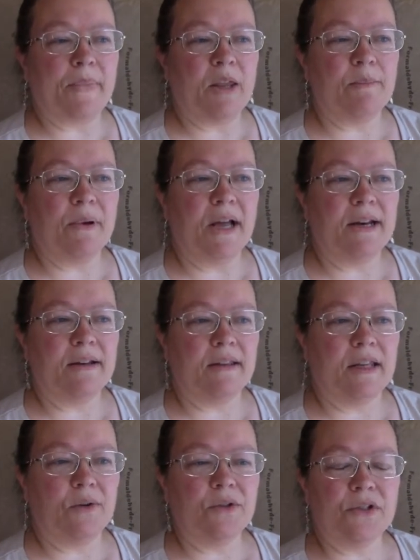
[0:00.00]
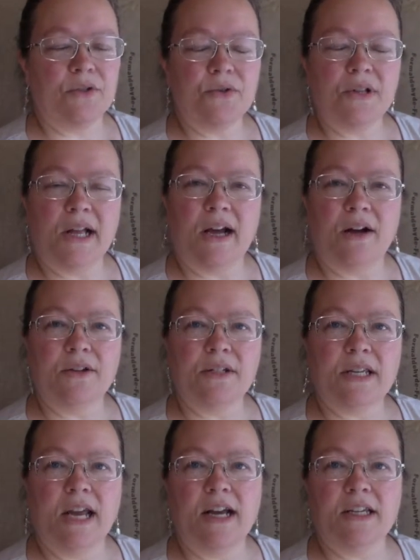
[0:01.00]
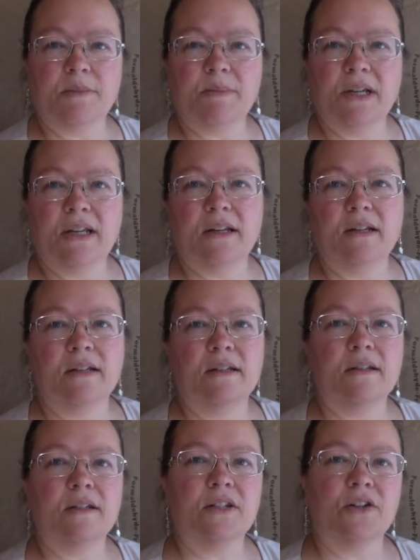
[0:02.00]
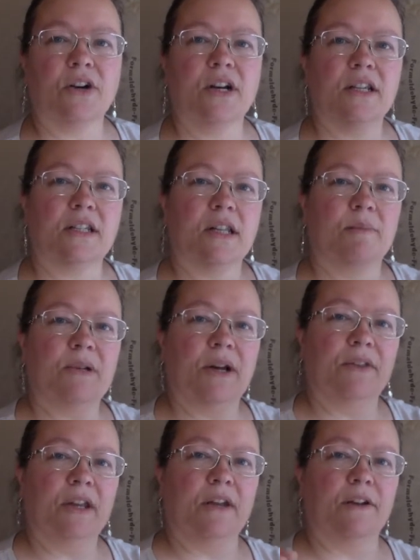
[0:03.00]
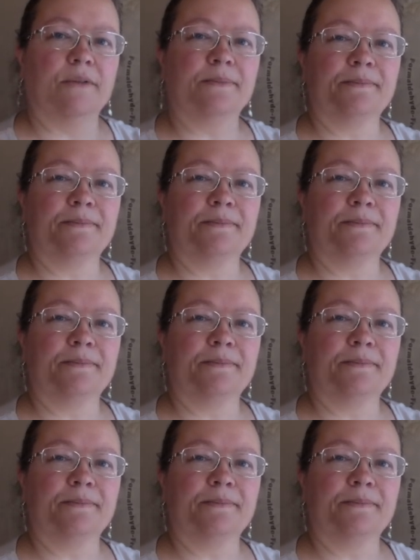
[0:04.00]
But the old schoolhouse has been starting to slip down the hill.